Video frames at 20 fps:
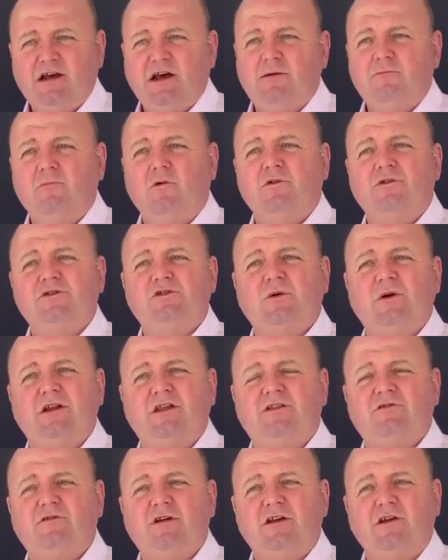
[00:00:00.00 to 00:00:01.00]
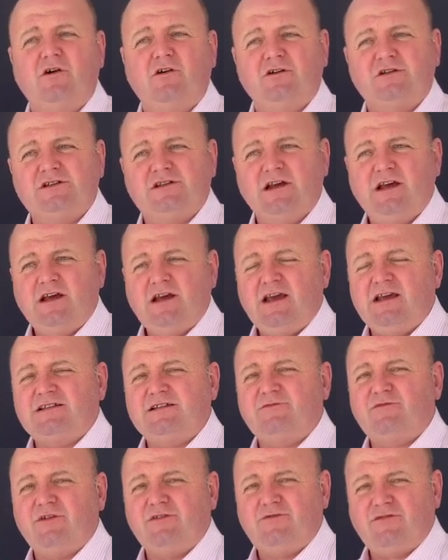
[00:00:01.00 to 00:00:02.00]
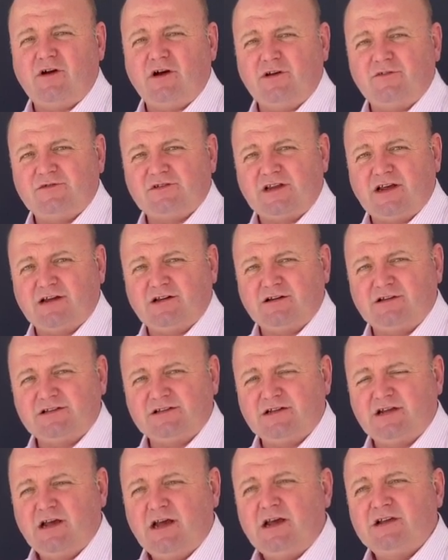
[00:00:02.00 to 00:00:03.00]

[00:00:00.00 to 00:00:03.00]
More than 23 knots, it's every 5 seconds.